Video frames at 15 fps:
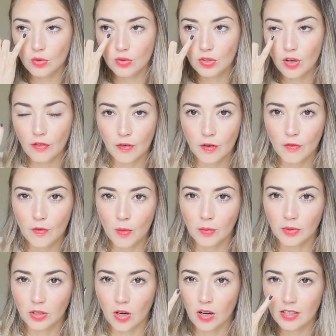suffer
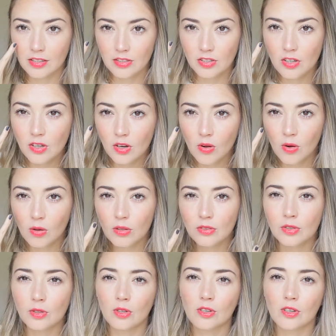from dark circles
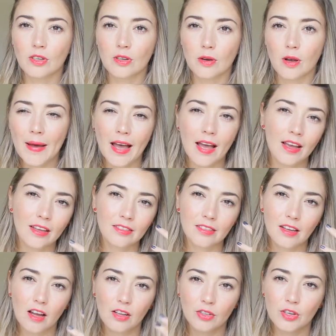or bags
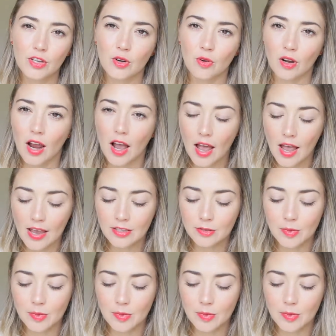under your eyes,